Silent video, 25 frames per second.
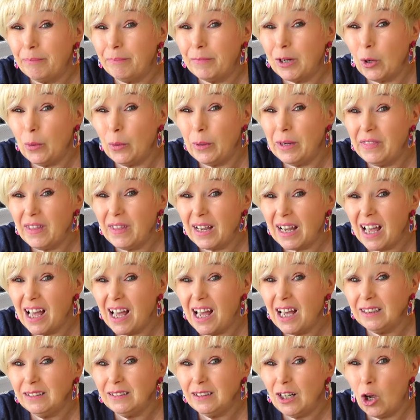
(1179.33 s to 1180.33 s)
go in the
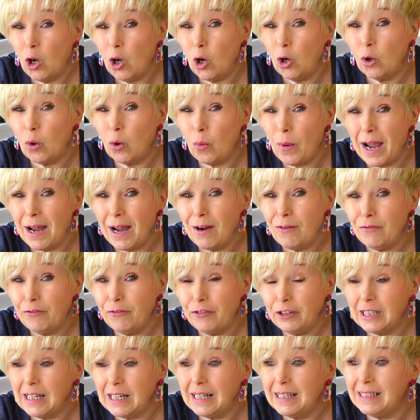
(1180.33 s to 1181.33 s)
garden or go out
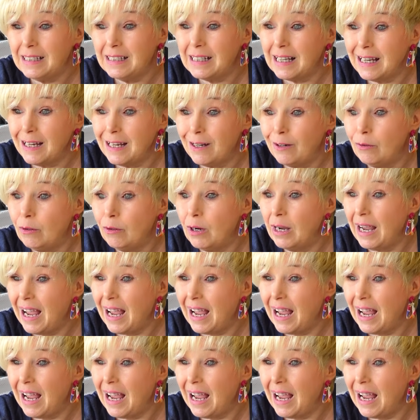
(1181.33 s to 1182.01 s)
for days out,